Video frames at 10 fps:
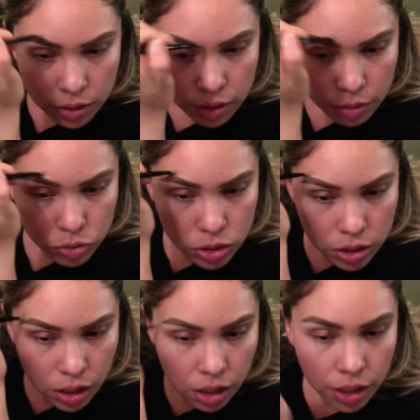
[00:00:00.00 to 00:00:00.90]
I'm just
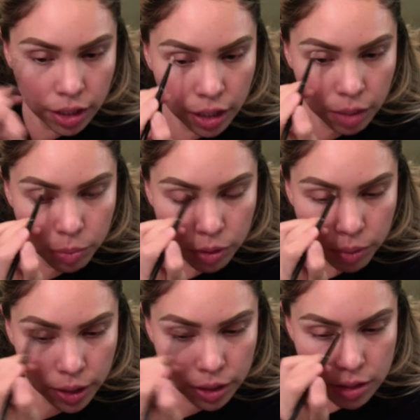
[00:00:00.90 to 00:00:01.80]
cleaning up with
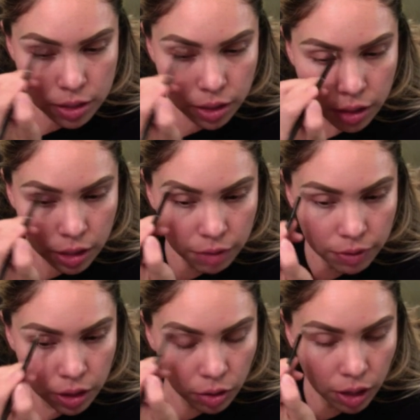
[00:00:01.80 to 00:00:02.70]
my concealer, even
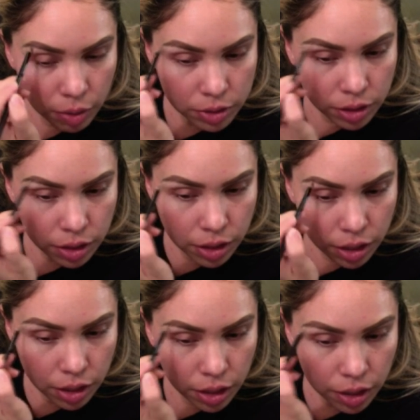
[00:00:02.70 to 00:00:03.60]
though I did
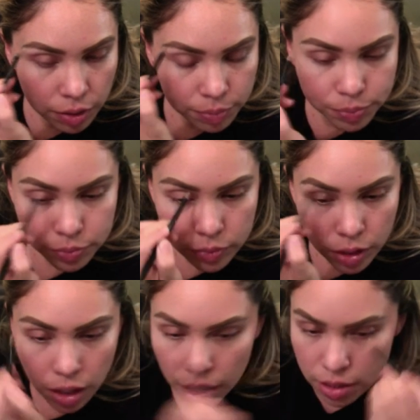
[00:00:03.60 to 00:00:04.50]
the
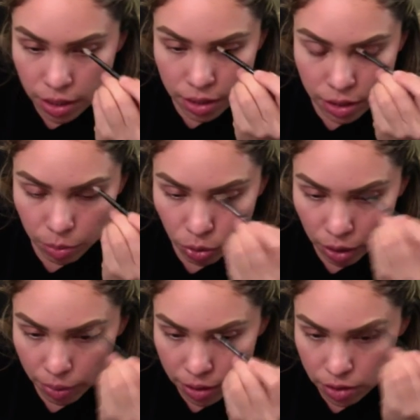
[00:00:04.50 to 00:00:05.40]
Anastasia brow
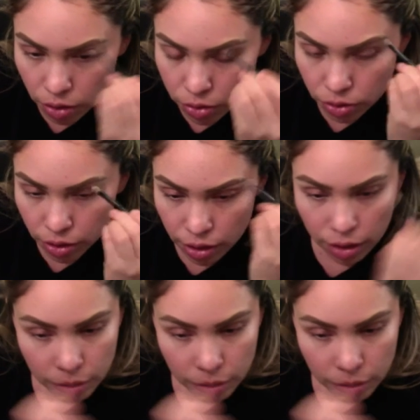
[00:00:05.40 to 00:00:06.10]
pencil underneath.